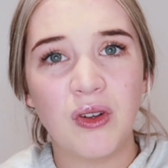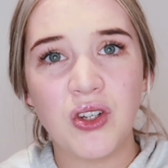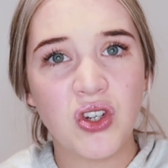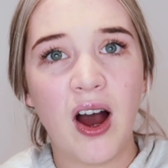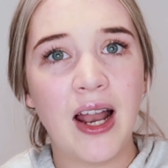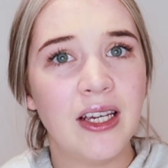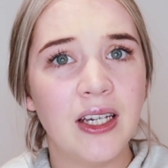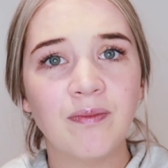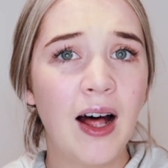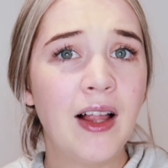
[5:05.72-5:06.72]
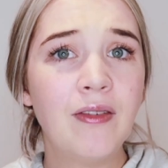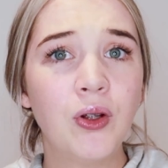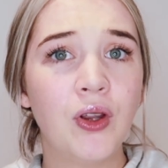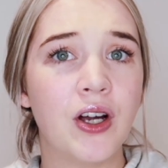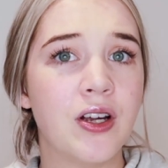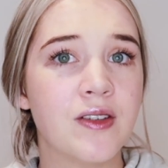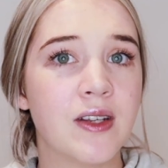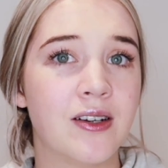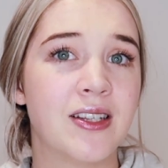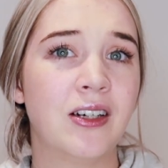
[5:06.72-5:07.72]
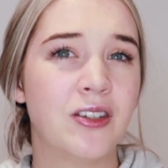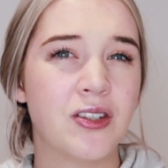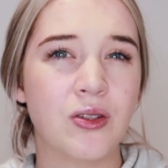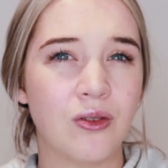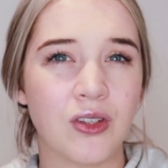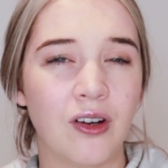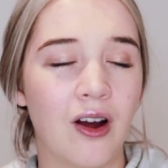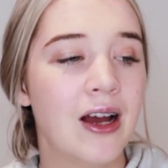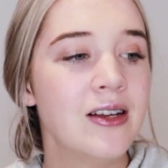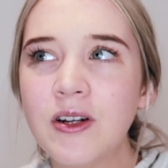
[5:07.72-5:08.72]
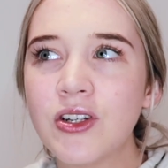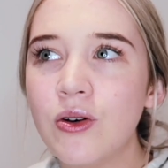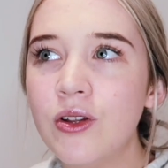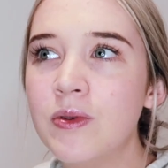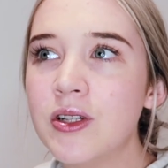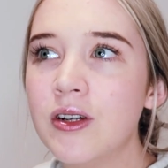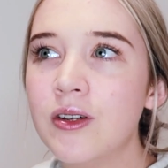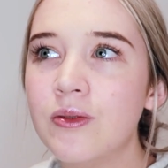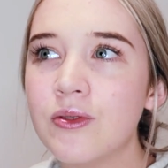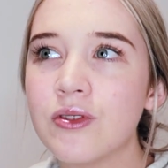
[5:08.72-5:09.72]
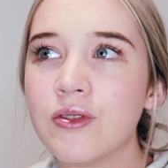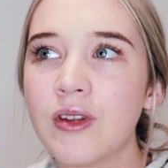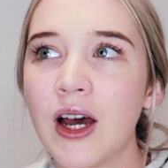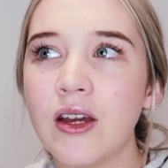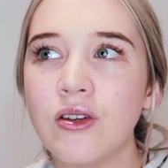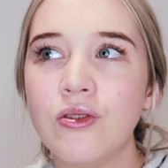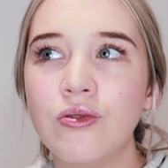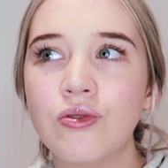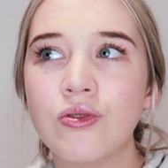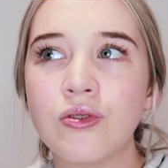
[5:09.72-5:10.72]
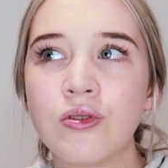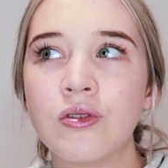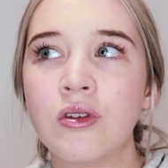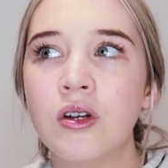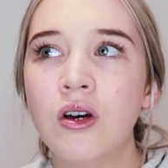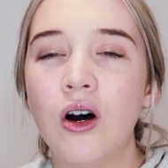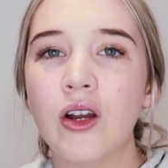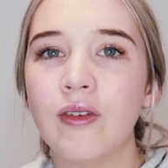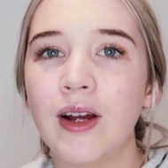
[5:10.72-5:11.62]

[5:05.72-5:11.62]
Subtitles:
really shiny. I love all those because it just looks so nice. Pretty much all the materials that I use on a